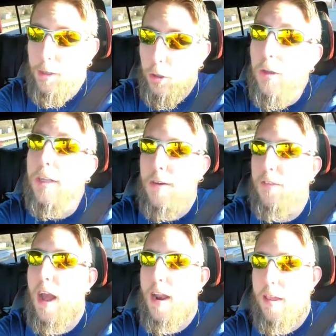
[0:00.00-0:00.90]
could
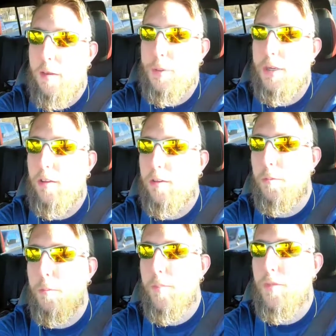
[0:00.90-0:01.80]
have got out of the pits.
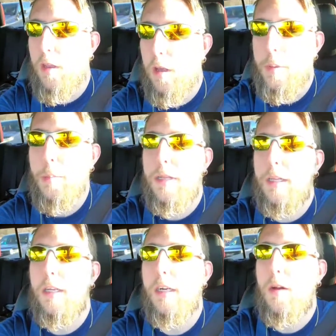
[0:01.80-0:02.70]
Let me be
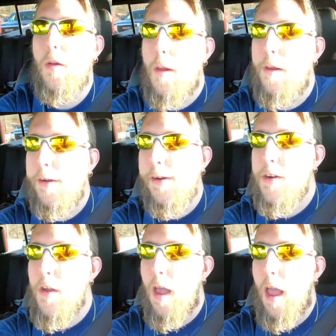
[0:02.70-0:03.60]
clear.
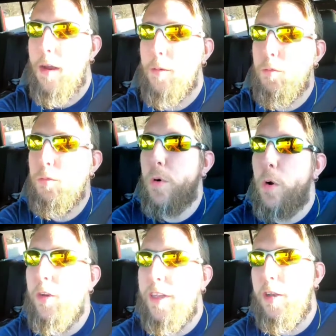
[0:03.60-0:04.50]
I
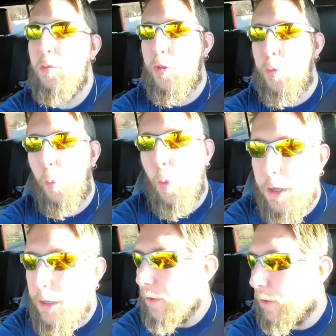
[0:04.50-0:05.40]
rolled in with
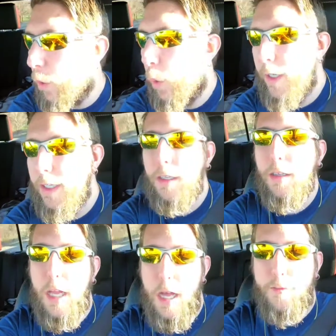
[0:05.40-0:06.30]
one
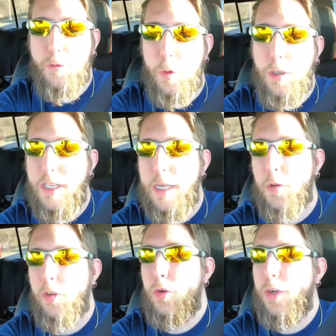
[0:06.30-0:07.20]
coin left, one
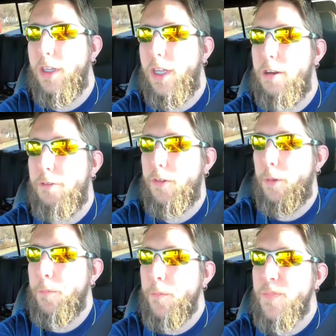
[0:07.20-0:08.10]
damage coin left,
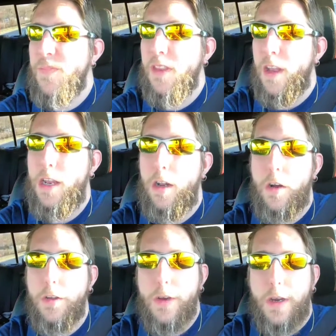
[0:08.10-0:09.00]
and
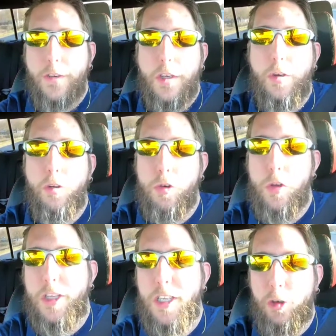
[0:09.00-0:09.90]
all you have to do is
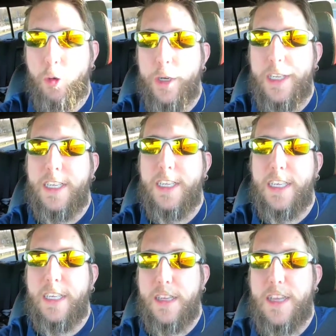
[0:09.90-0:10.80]
roll a d20 and
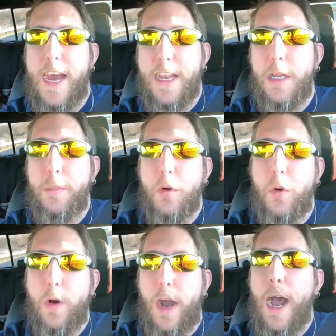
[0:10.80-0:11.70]
get that number
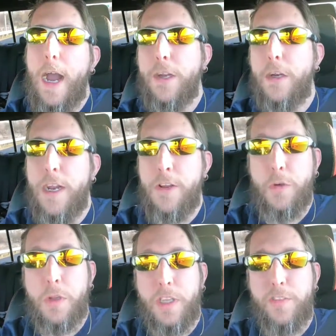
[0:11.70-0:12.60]
or higher, and
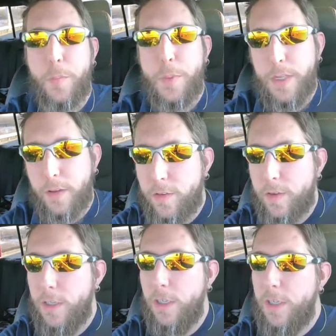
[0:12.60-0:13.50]
you can leave the pits.
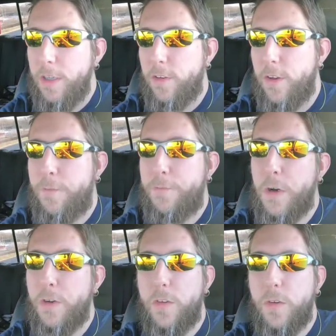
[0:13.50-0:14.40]
So the
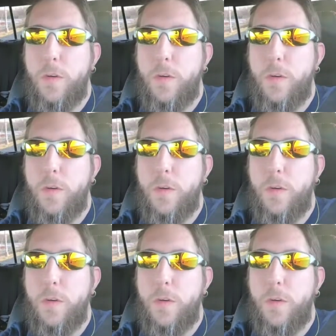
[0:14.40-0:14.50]
first